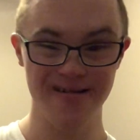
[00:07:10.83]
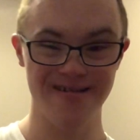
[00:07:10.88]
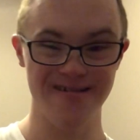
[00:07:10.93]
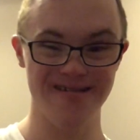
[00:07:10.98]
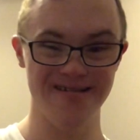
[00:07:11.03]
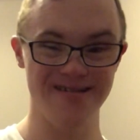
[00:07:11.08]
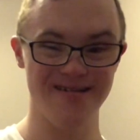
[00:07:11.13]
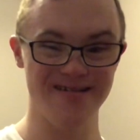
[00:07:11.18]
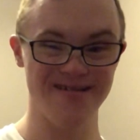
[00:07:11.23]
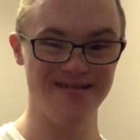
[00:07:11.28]

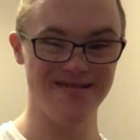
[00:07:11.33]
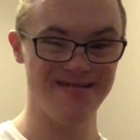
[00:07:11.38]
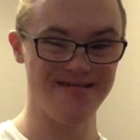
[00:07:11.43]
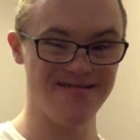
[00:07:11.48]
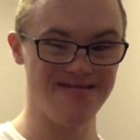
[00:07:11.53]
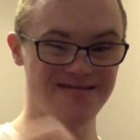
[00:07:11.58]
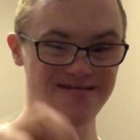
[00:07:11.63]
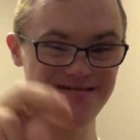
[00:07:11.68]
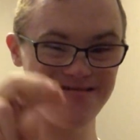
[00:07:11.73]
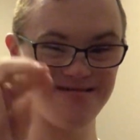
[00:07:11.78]

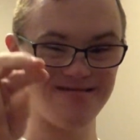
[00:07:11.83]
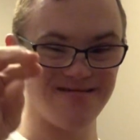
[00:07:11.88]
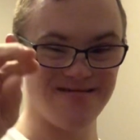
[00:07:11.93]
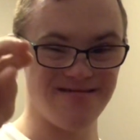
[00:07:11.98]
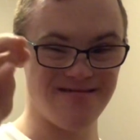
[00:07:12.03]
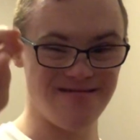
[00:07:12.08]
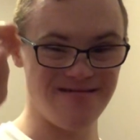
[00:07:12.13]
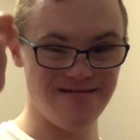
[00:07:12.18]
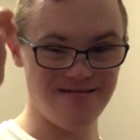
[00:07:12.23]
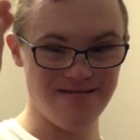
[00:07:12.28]

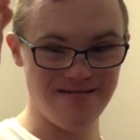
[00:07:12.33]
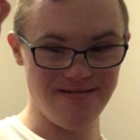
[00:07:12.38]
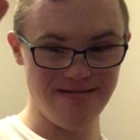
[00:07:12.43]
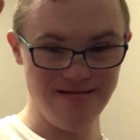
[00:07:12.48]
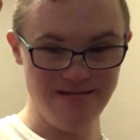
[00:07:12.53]
(no one is talking)